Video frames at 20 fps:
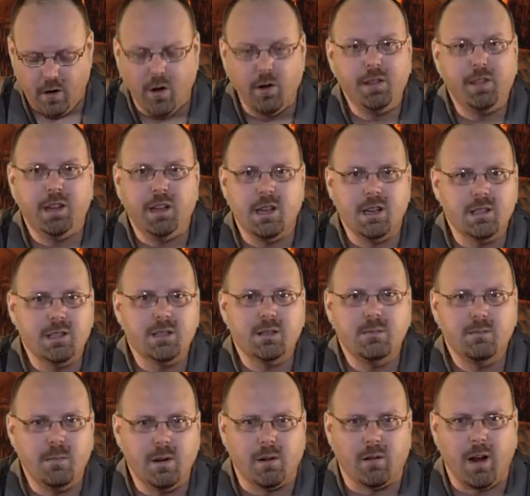earthiness,
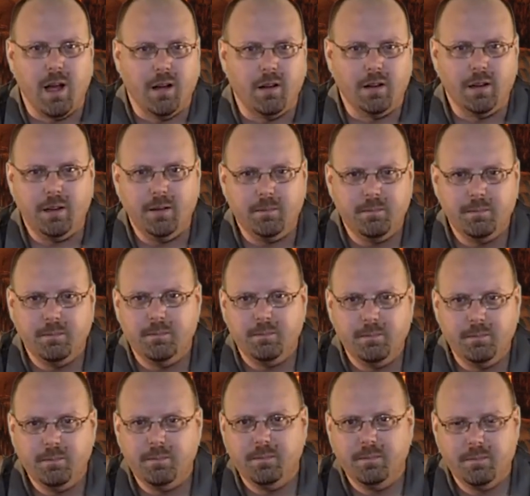minerality.
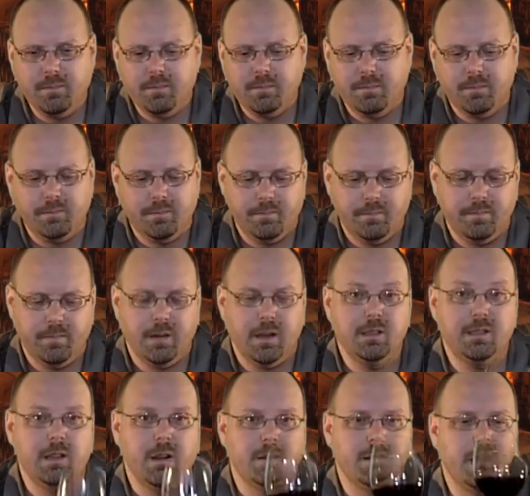
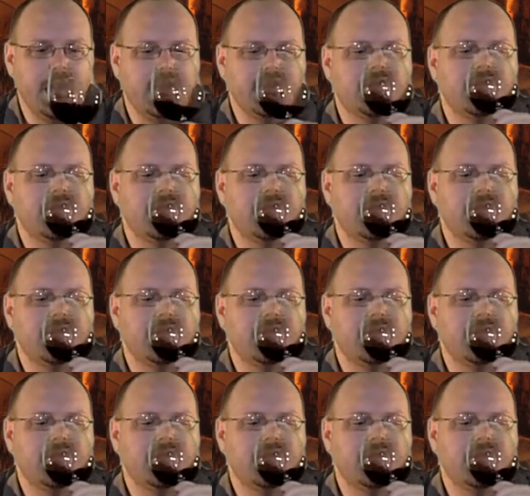Let's see how it